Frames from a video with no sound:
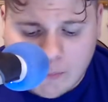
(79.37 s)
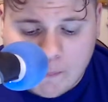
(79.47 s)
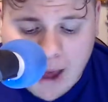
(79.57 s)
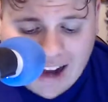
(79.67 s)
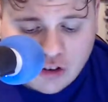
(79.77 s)

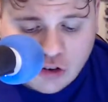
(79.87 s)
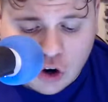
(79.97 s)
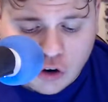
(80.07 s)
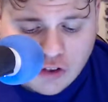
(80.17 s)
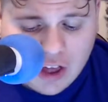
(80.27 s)
back to
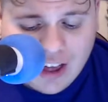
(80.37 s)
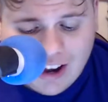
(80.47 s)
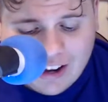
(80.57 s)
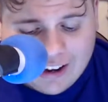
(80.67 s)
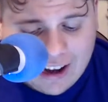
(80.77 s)
turf,
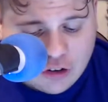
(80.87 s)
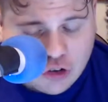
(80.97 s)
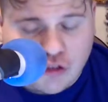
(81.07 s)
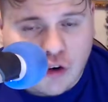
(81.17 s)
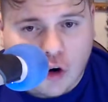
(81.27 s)
getting an
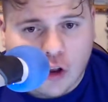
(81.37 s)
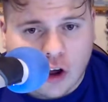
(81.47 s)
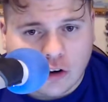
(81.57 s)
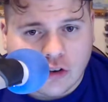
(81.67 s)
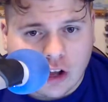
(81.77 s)
extra
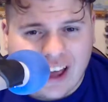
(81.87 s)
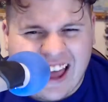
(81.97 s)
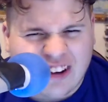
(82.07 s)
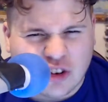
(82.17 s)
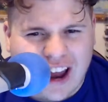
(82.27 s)
furlong,
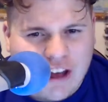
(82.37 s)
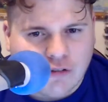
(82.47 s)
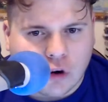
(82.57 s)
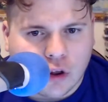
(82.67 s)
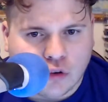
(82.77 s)
extra half
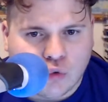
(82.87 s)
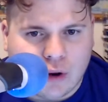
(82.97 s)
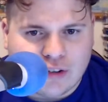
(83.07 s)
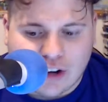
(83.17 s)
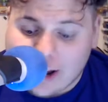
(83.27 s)
furlong to
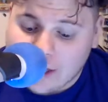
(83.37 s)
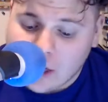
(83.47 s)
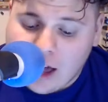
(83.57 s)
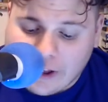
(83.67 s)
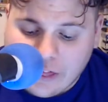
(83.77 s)
run today.
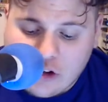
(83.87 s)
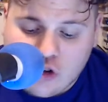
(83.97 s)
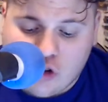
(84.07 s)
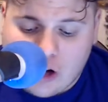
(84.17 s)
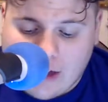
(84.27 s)
I think he
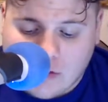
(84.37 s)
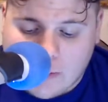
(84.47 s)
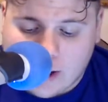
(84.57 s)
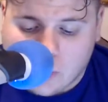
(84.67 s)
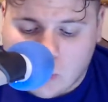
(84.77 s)
should have a
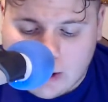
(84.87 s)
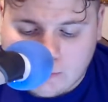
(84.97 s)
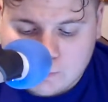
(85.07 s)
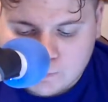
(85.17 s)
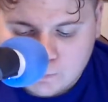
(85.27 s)
better run.
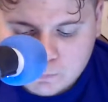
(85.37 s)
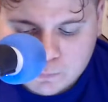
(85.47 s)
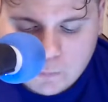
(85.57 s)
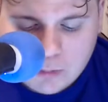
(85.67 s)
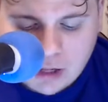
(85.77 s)

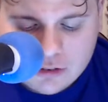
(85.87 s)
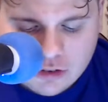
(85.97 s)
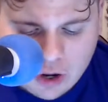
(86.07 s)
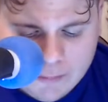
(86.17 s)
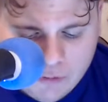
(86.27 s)

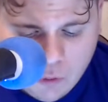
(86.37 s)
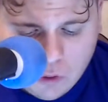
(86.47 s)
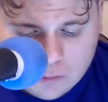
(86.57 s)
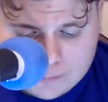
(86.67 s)
Start before